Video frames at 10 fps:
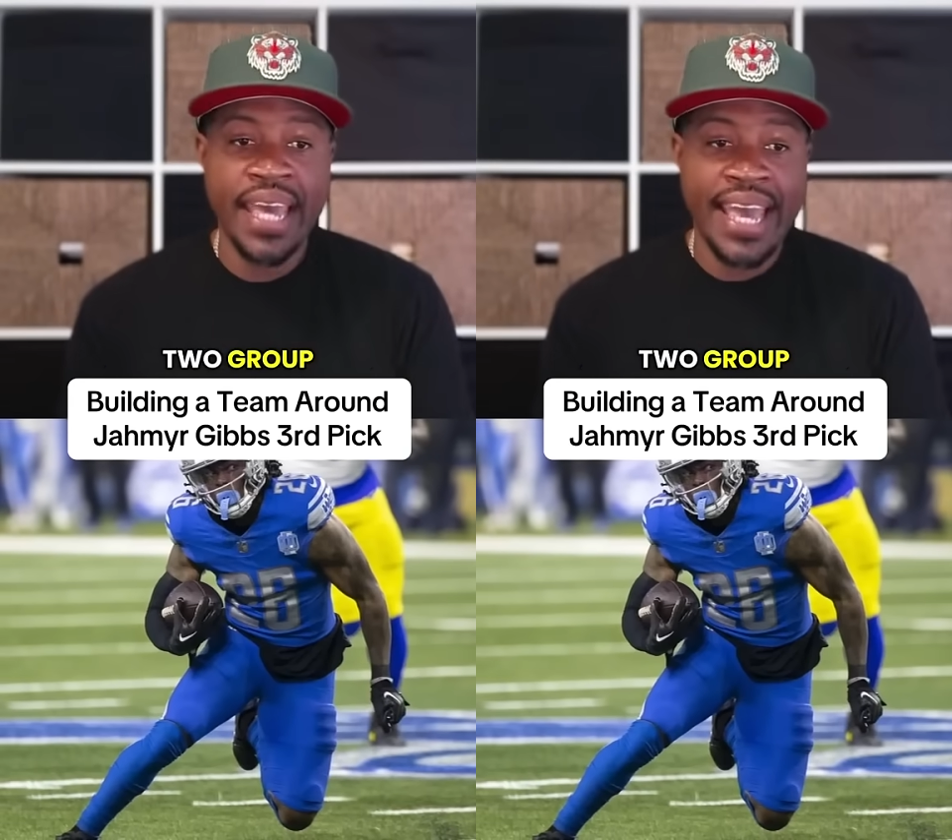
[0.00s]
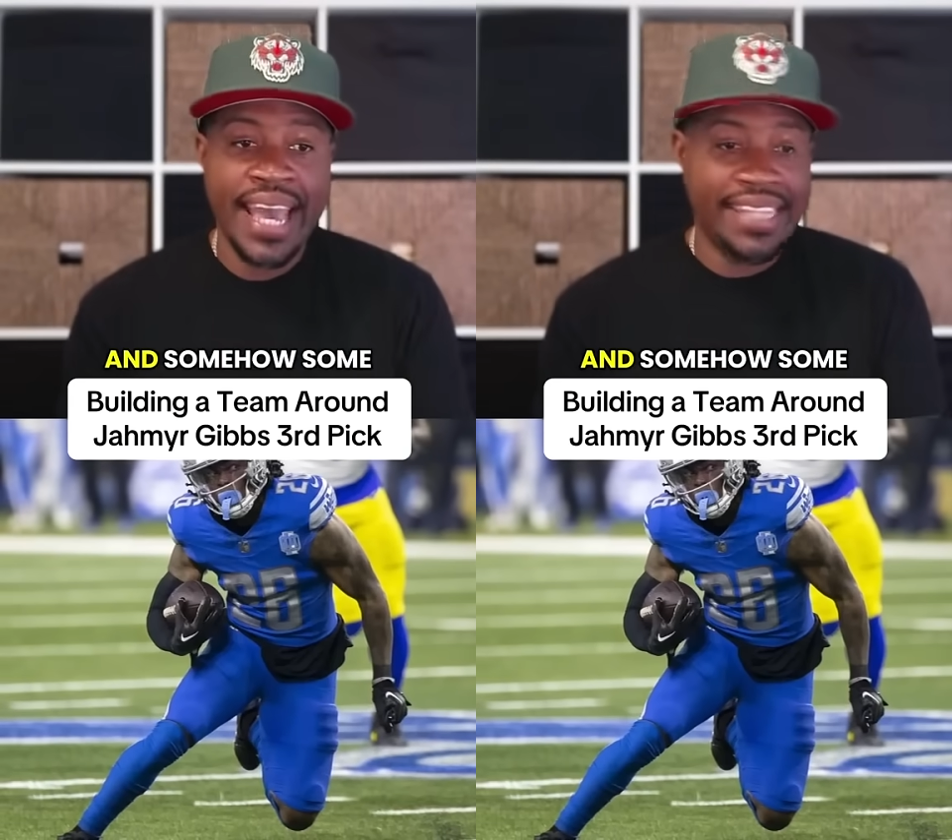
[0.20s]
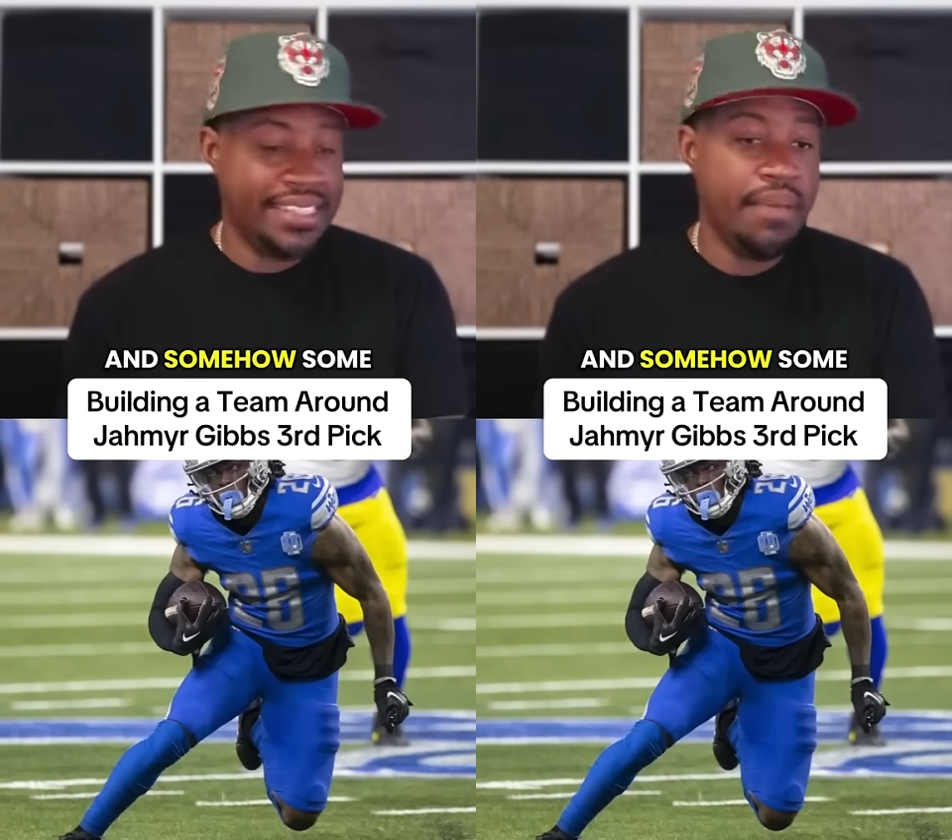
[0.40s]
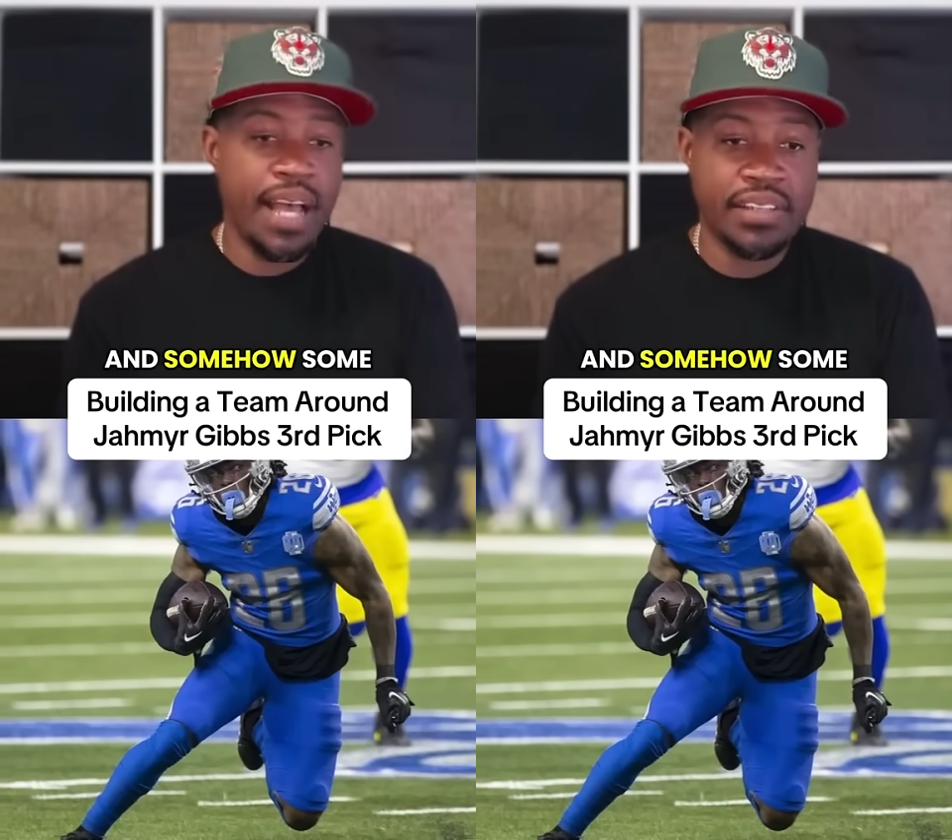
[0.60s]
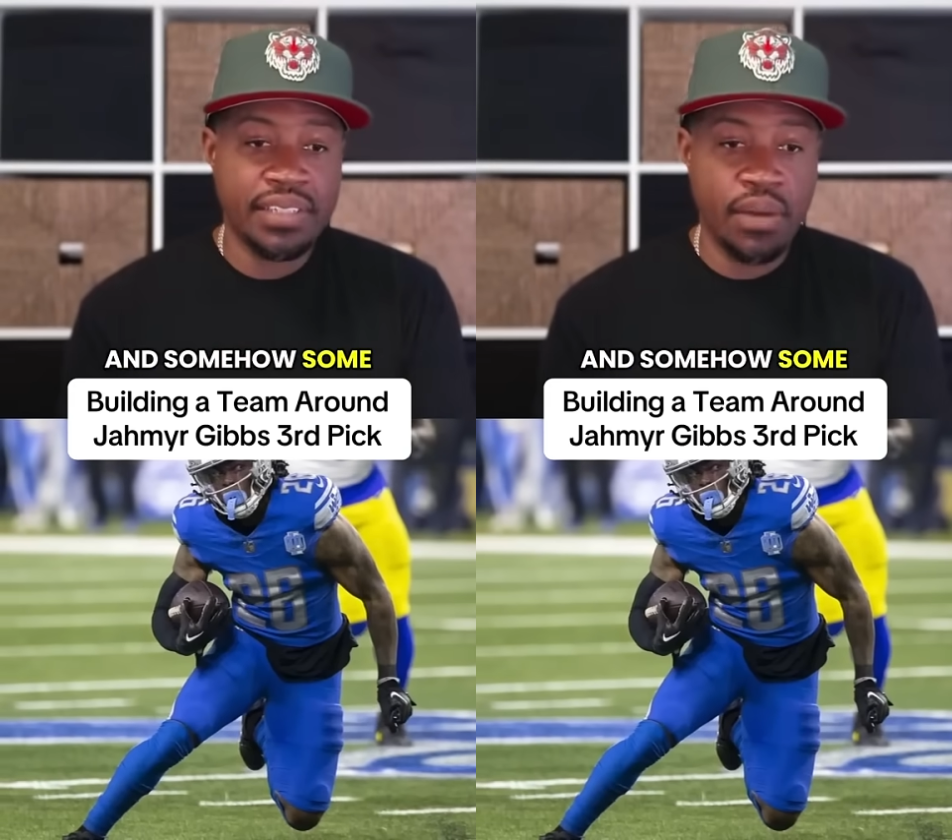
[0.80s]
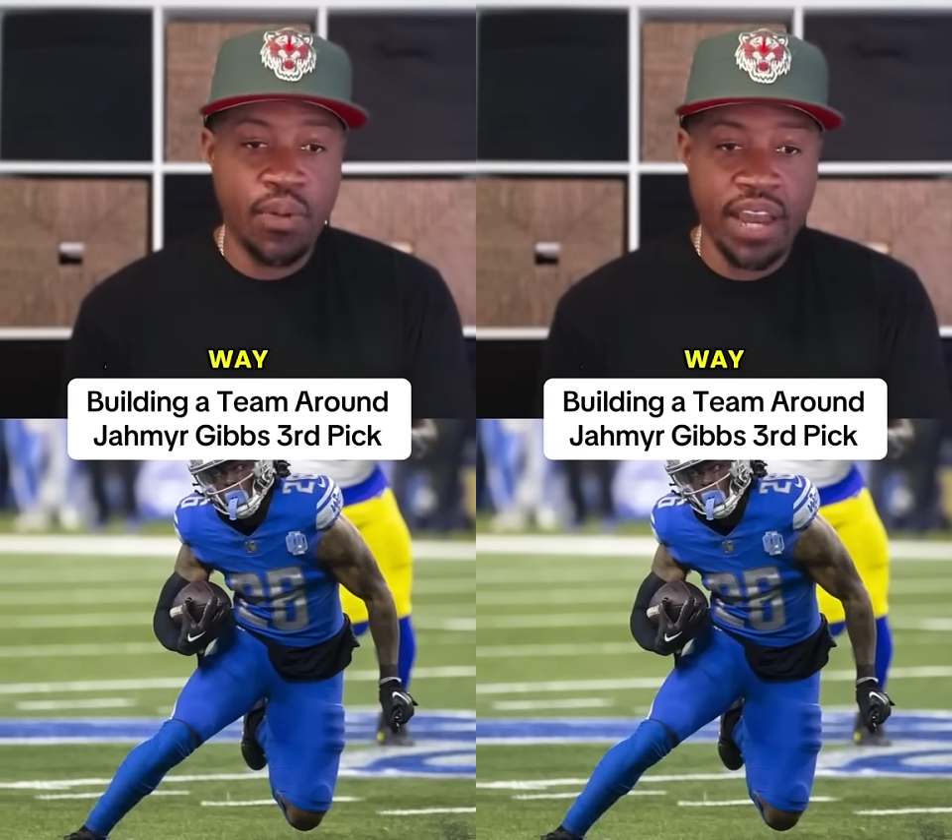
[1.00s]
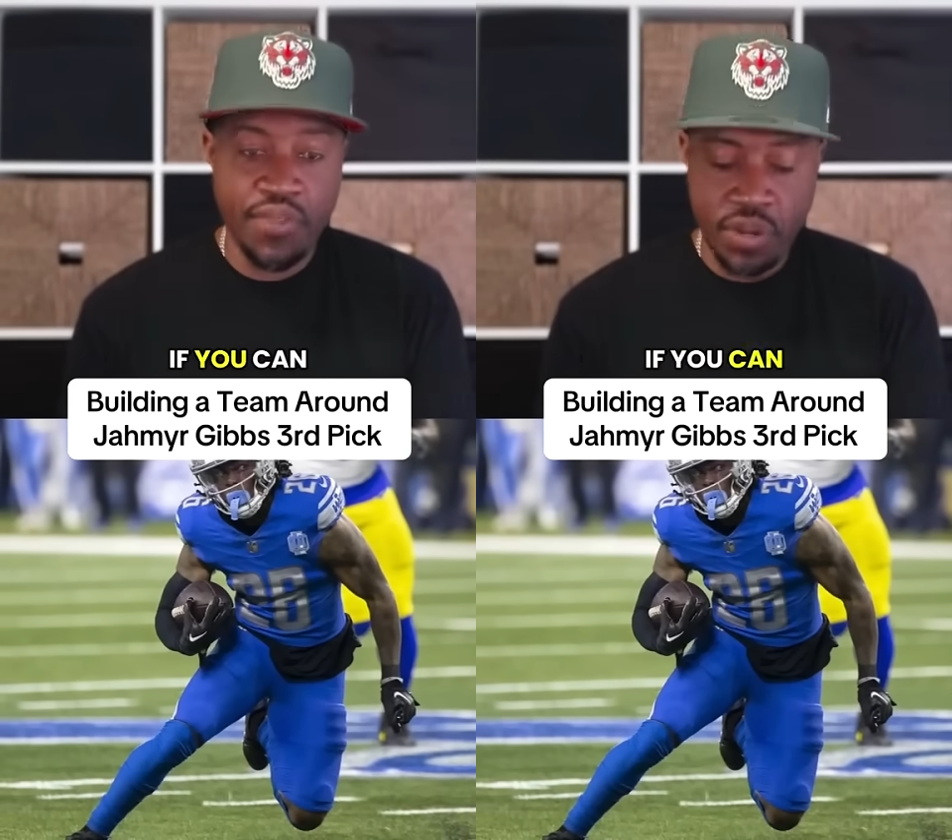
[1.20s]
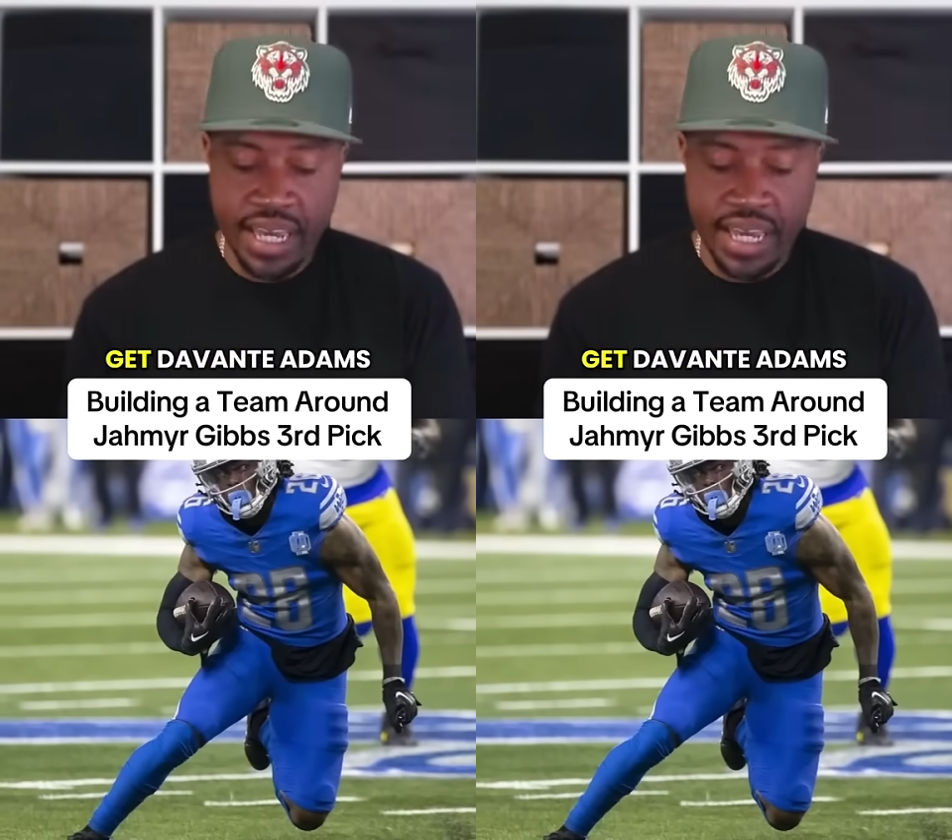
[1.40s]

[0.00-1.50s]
And somehow, some way, if you can get